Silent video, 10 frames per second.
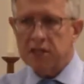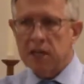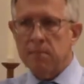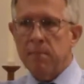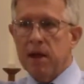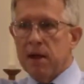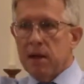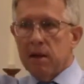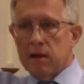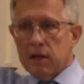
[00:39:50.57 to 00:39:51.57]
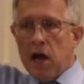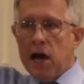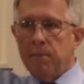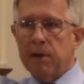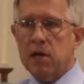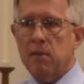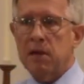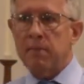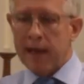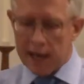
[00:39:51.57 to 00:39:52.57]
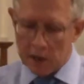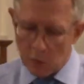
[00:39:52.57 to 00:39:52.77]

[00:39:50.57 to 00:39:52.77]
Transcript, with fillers: in God becoming man